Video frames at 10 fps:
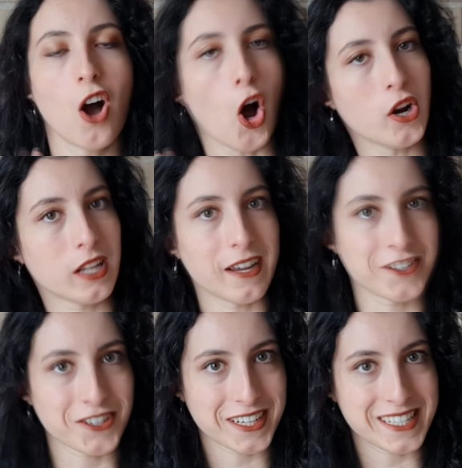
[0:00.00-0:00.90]
online
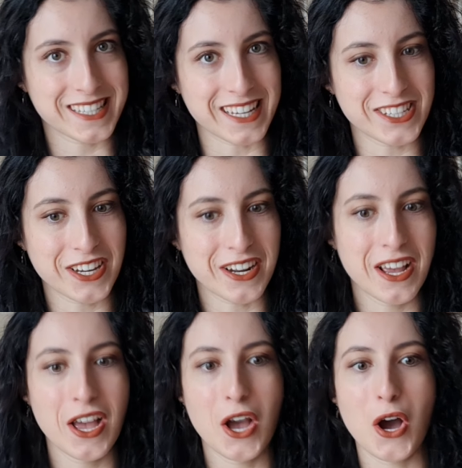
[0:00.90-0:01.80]
organization
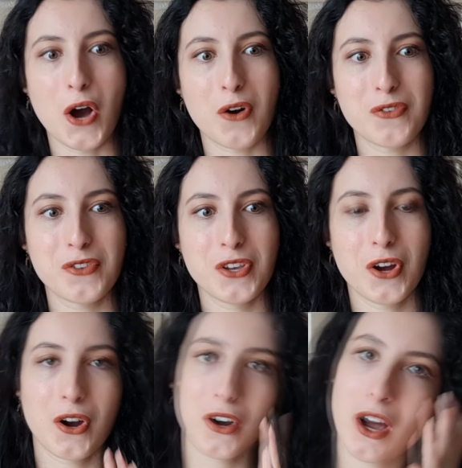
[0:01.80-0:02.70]
of
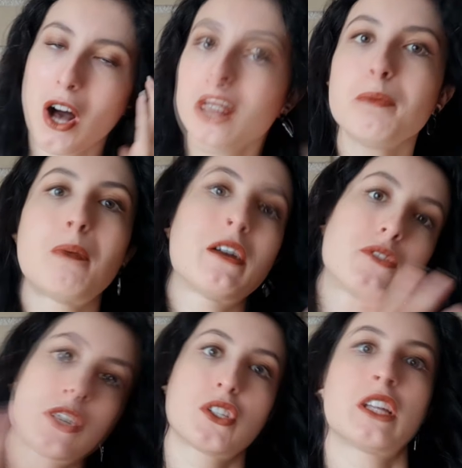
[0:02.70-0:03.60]
your own
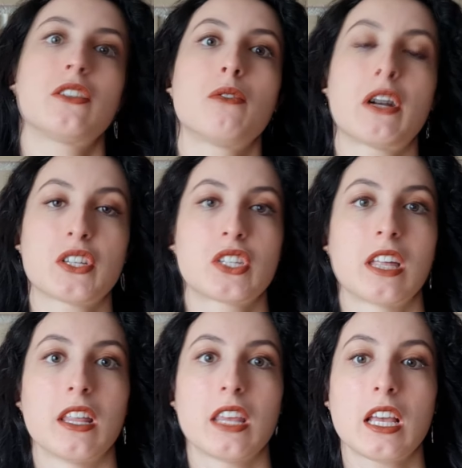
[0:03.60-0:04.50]
matters that you are
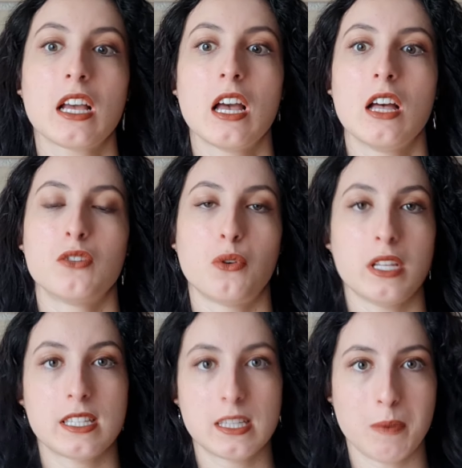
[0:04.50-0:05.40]
studying
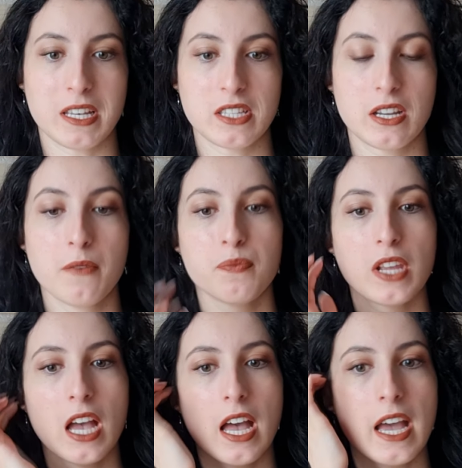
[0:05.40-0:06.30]
during the semester.
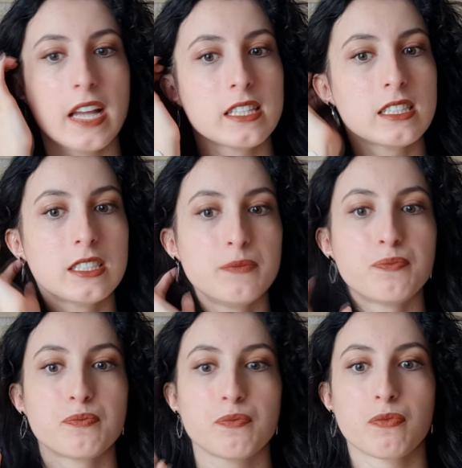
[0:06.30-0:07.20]

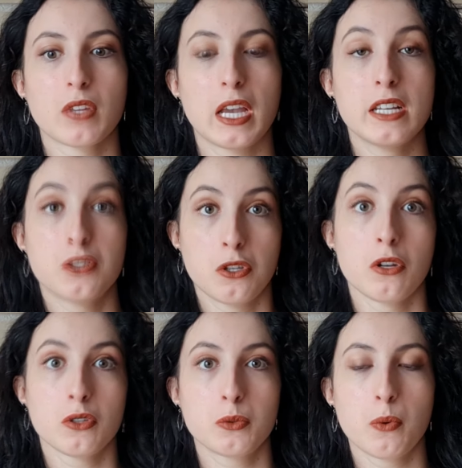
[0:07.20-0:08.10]
And in
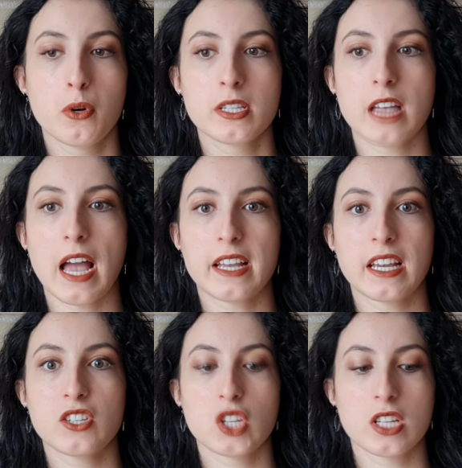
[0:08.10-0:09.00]
notebooks I
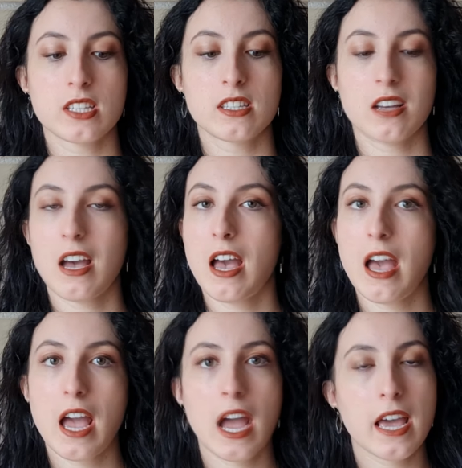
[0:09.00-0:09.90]
can just
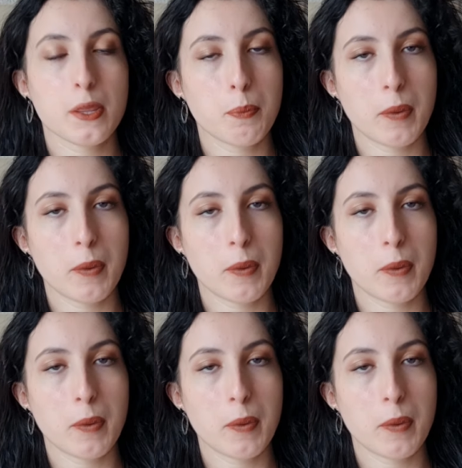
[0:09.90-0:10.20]
add